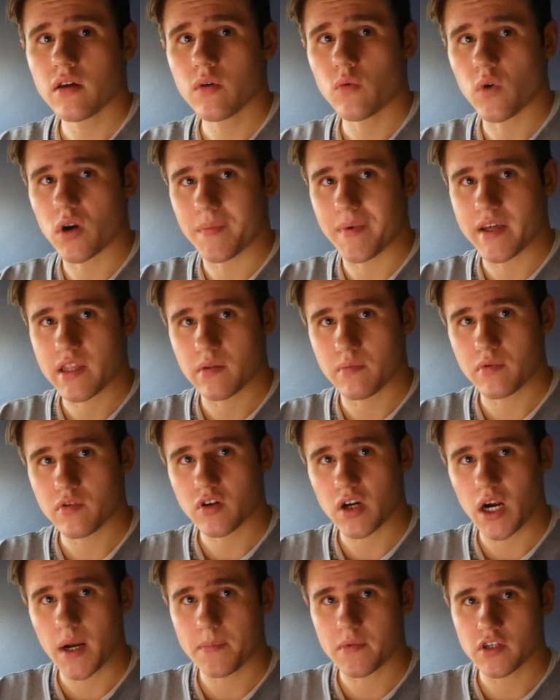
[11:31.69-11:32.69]
one of my
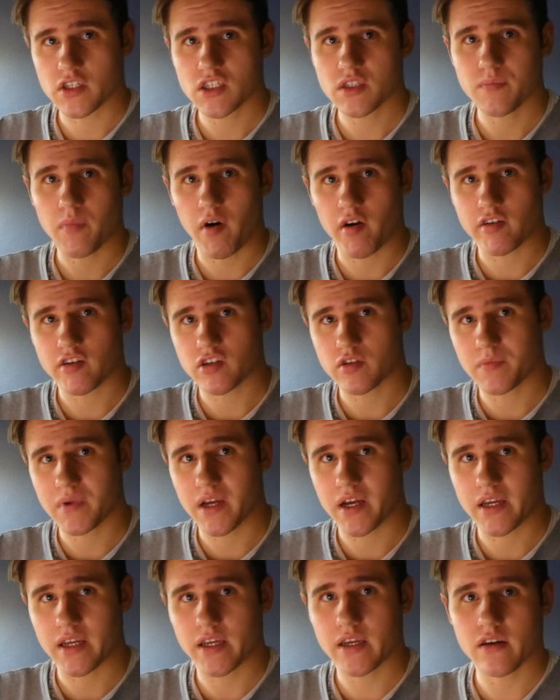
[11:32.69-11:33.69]
subscribers sponsored me
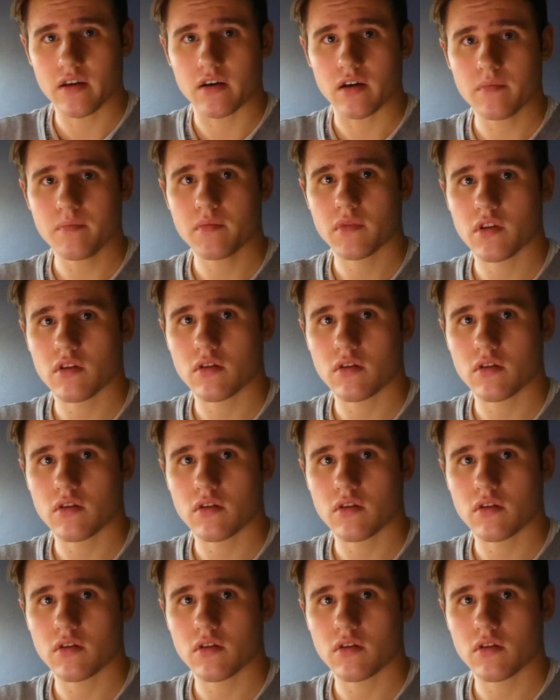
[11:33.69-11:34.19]
on GitHub.